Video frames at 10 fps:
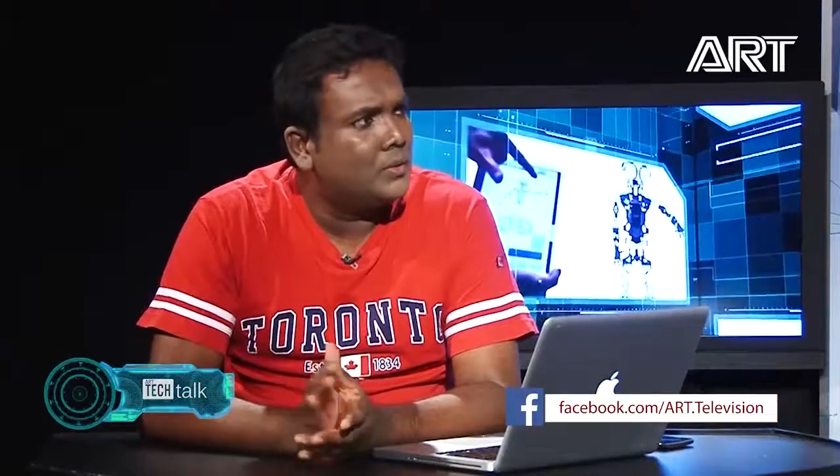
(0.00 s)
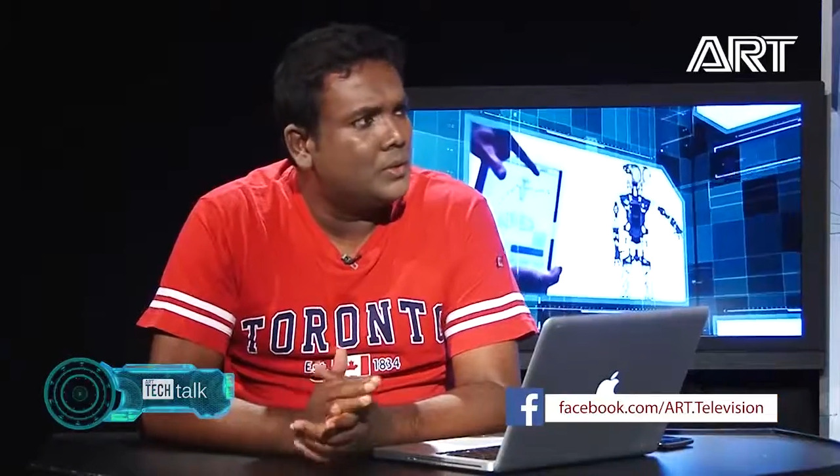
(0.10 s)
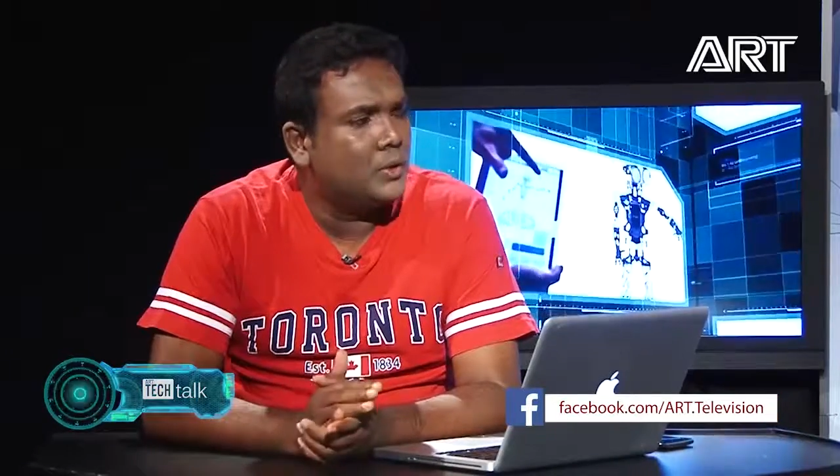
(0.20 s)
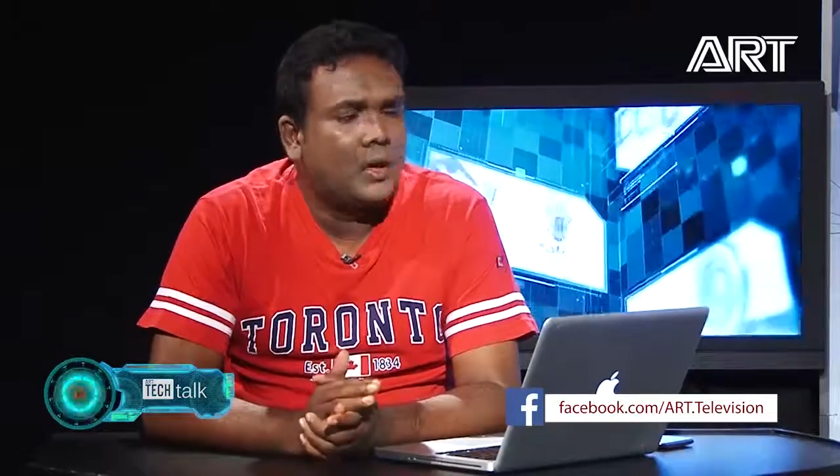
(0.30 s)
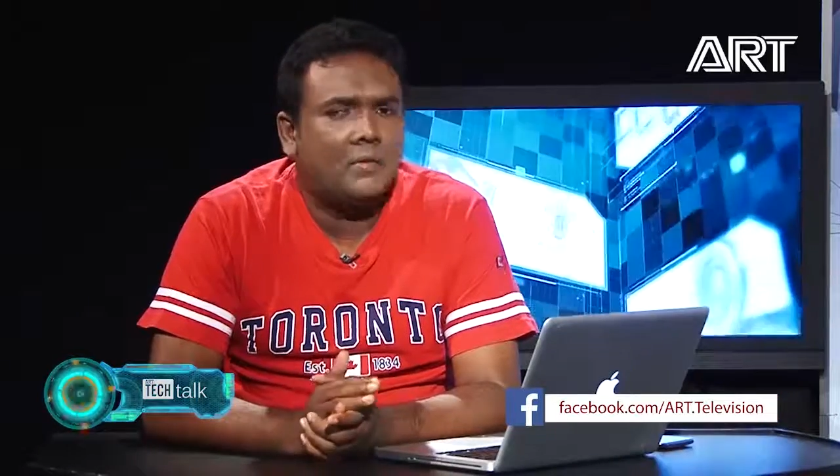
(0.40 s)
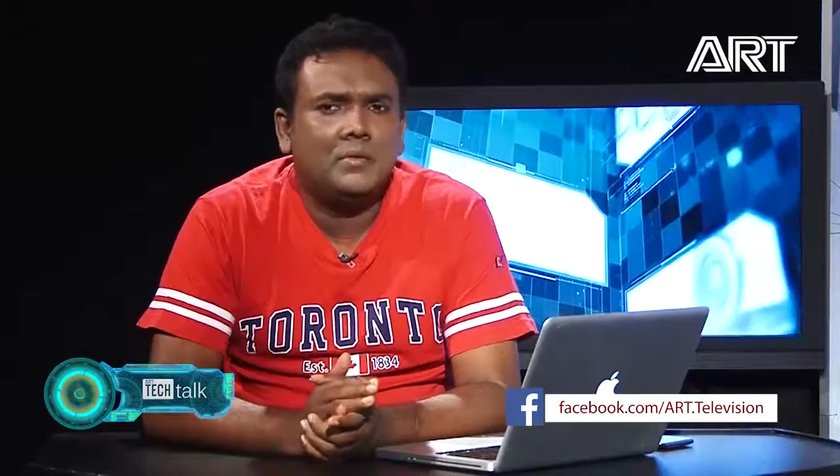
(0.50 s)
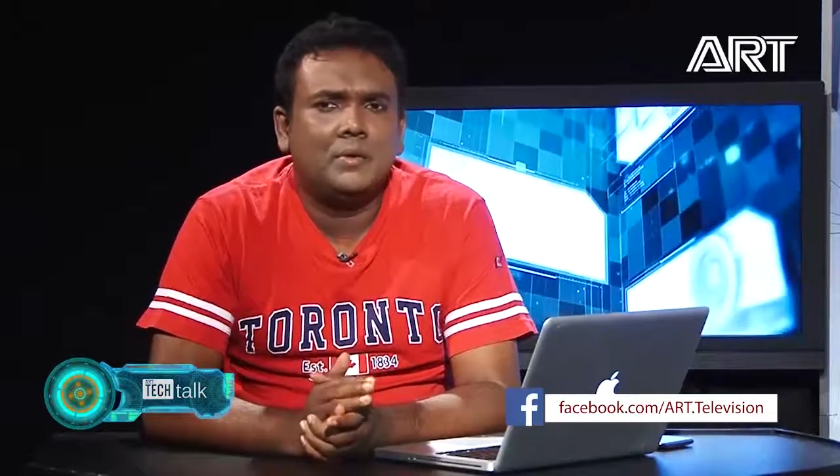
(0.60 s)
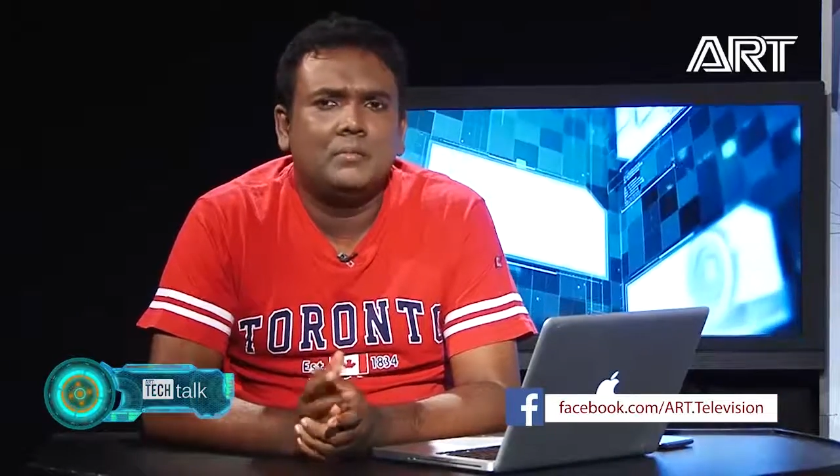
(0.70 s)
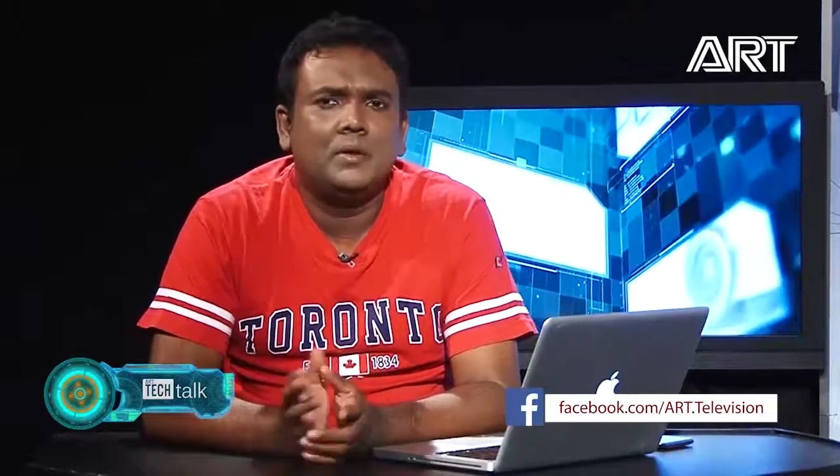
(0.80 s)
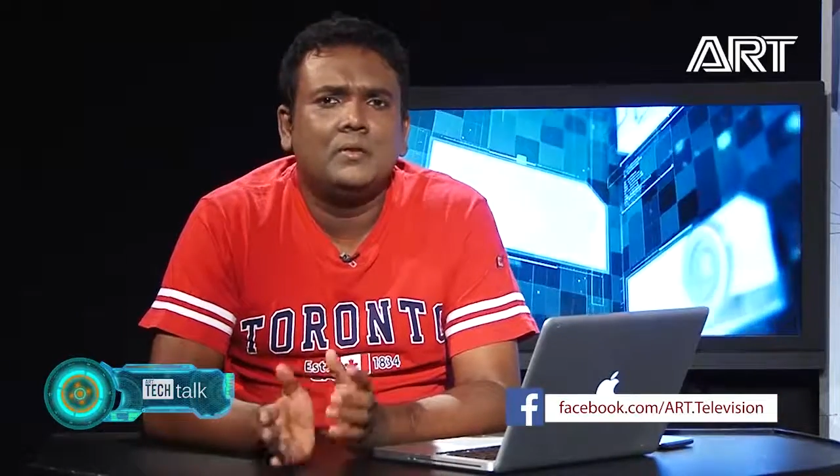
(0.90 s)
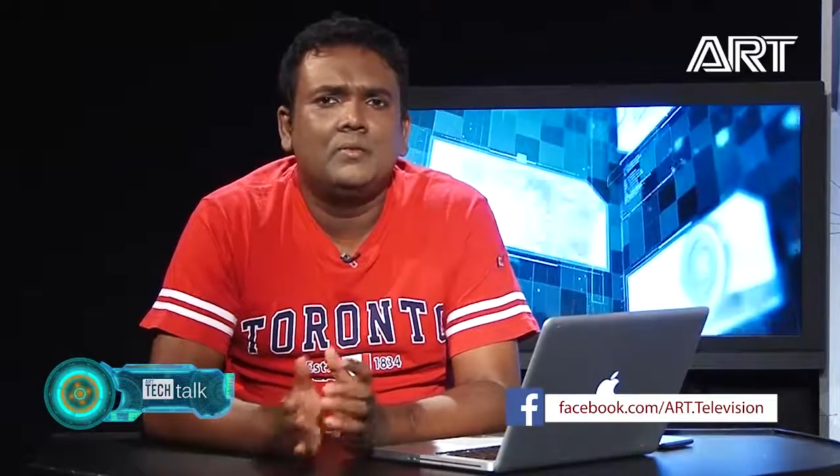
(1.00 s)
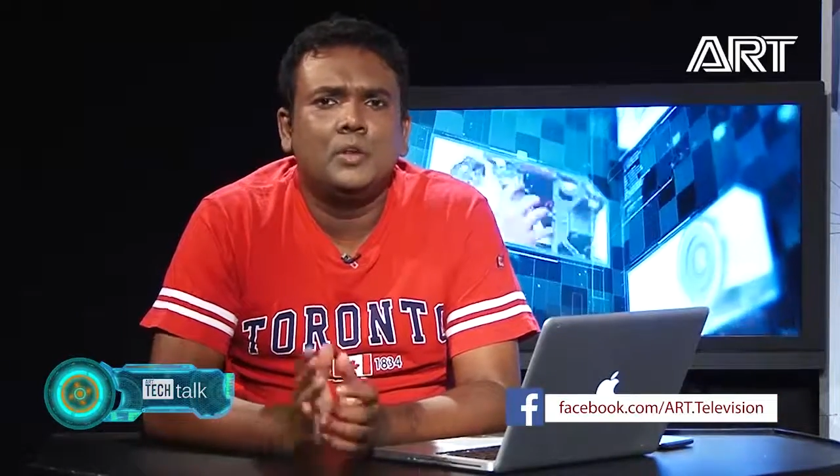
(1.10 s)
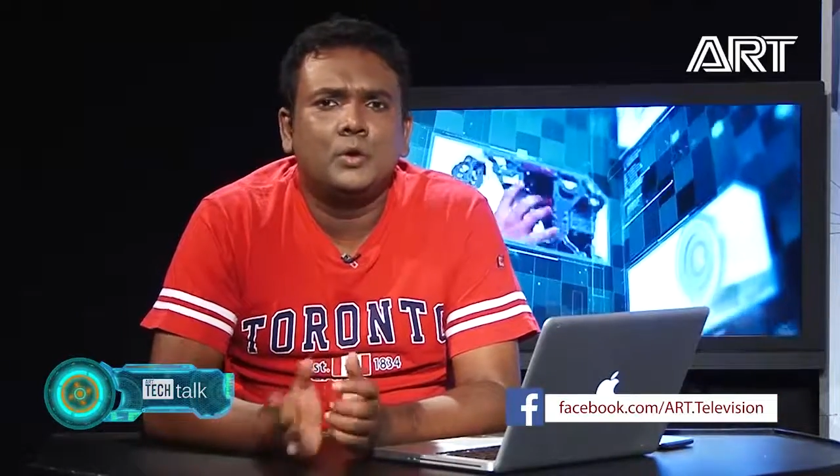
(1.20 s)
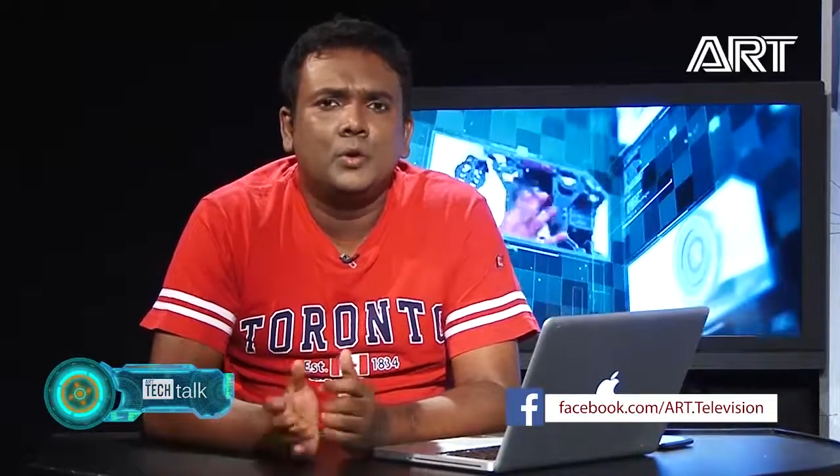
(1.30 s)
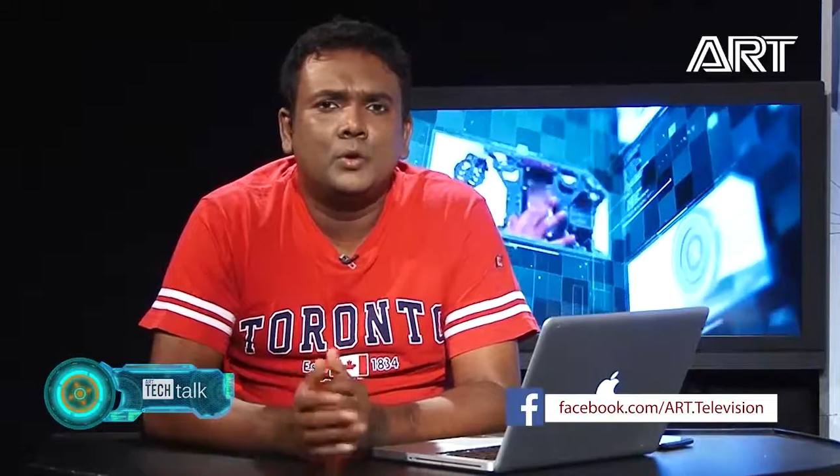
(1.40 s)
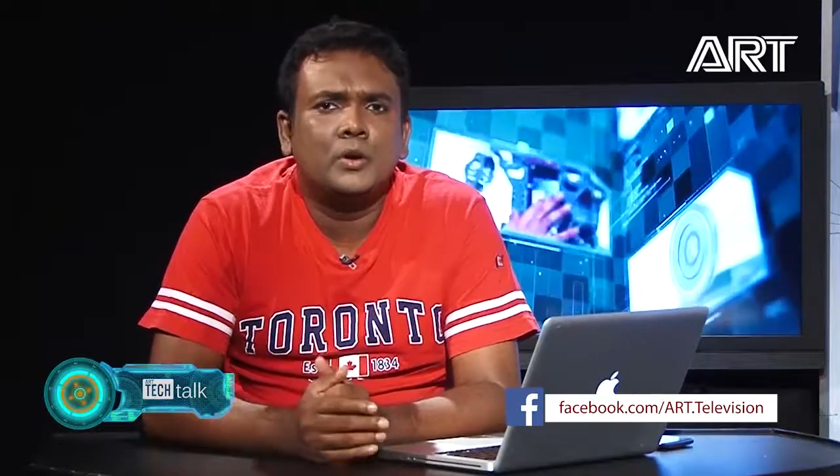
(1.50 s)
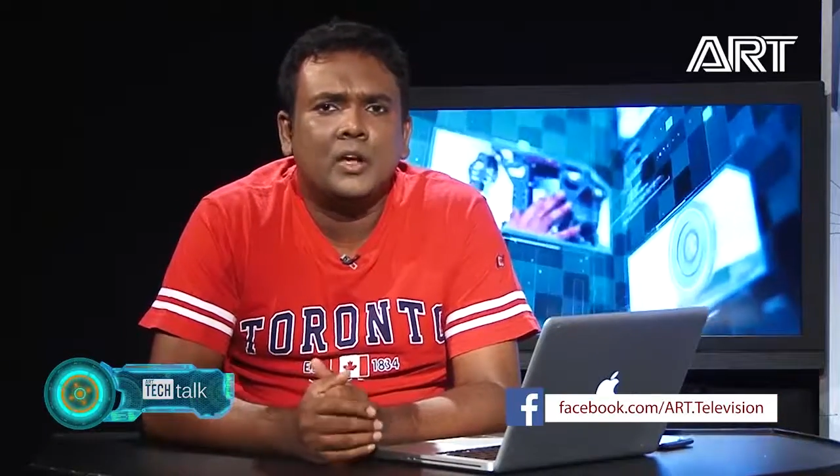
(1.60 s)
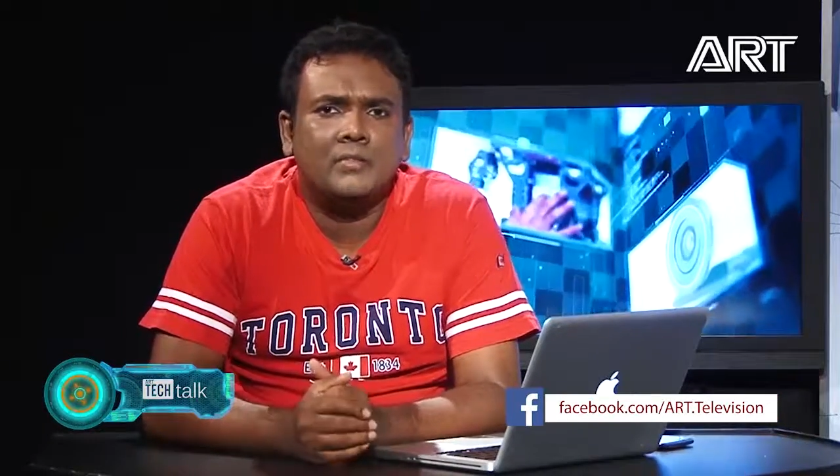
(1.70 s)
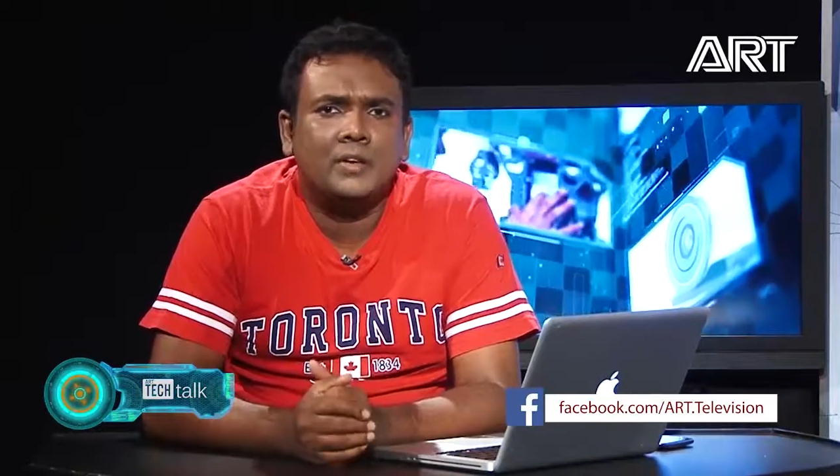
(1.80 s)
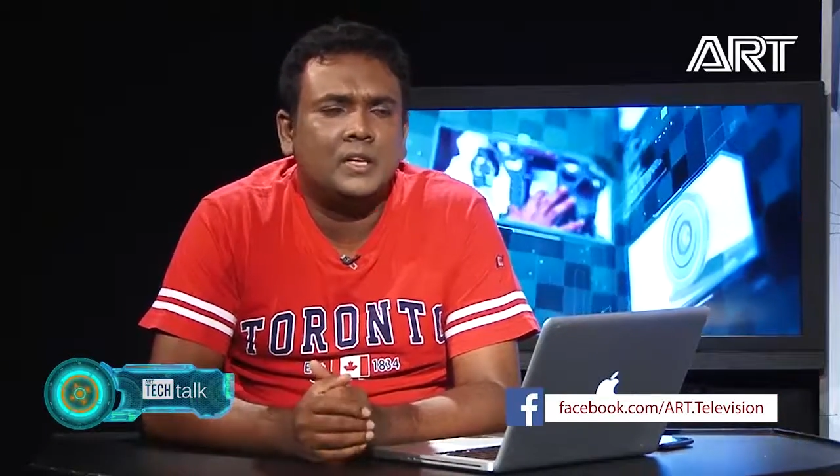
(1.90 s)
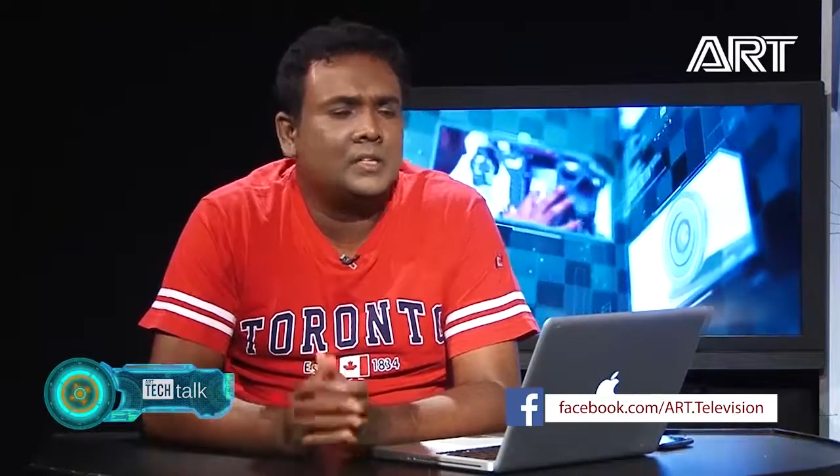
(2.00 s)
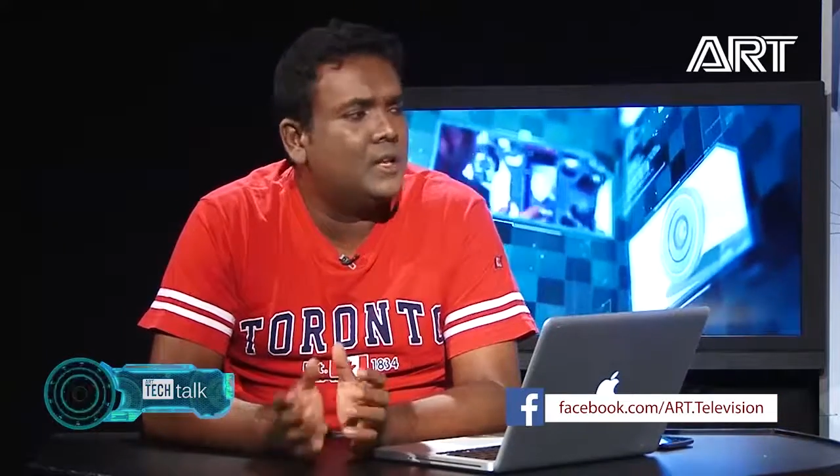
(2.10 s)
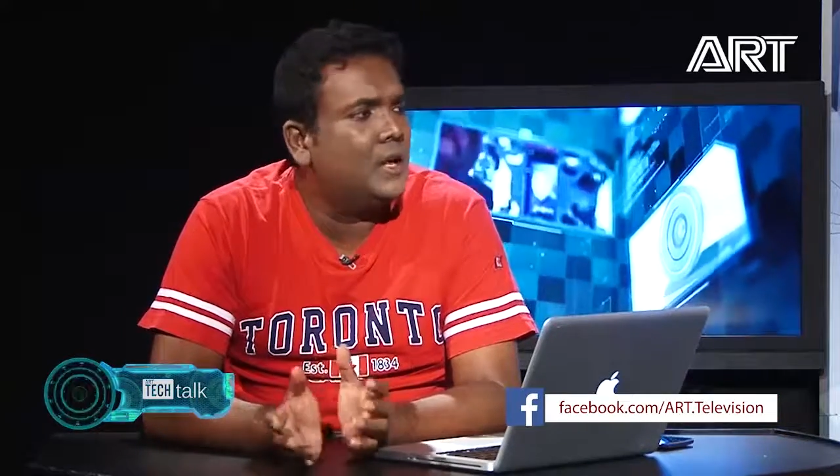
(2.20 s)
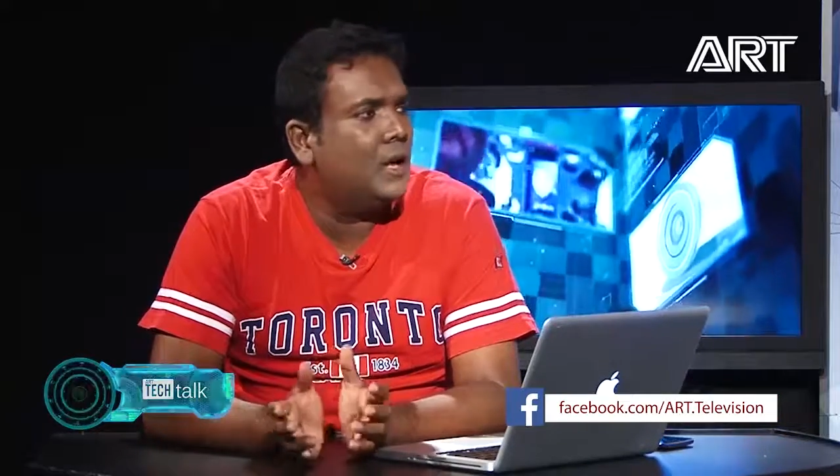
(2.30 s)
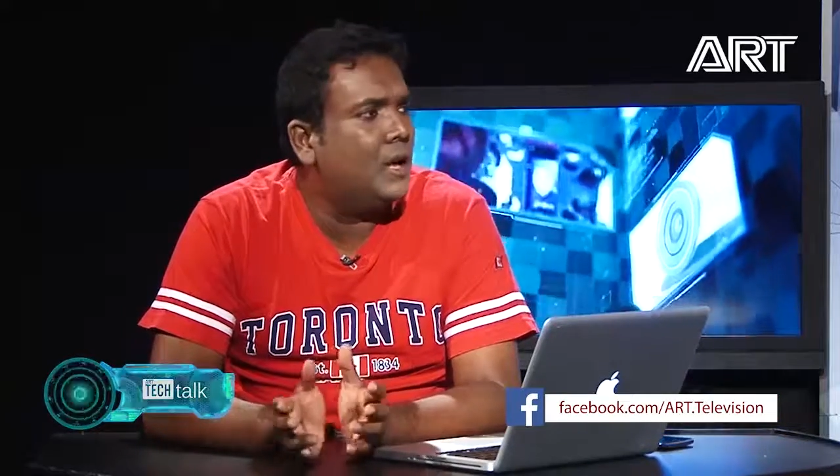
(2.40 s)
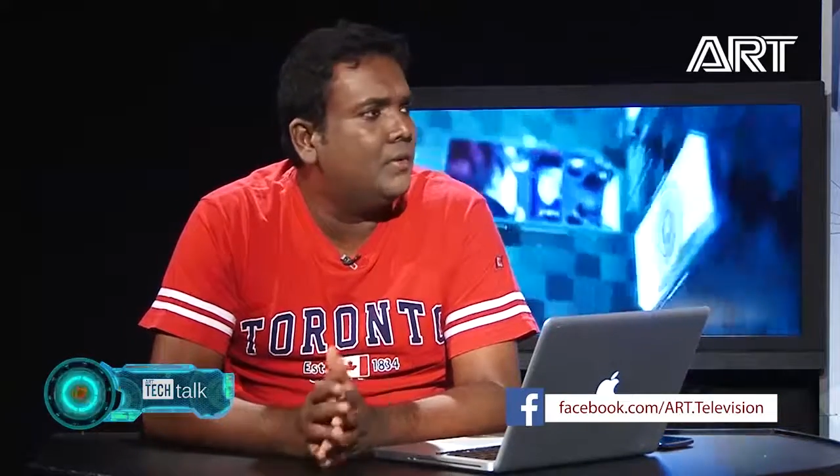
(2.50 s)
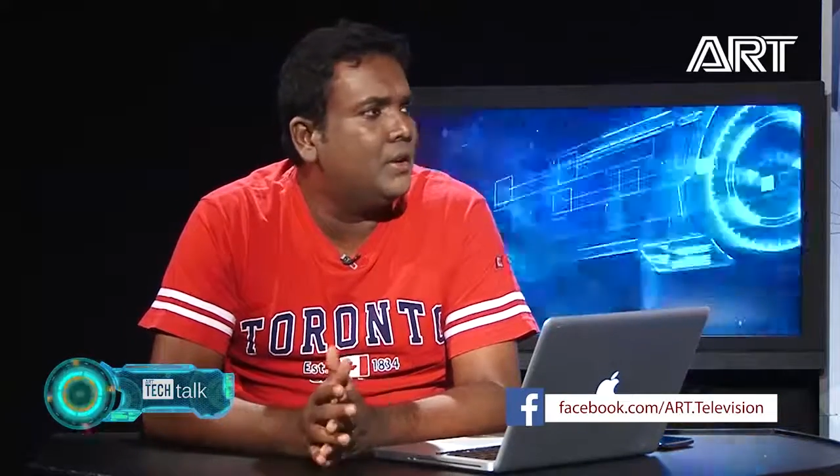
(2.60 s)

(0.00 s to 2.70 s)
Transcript: So you have when you go to a cafe, it's there.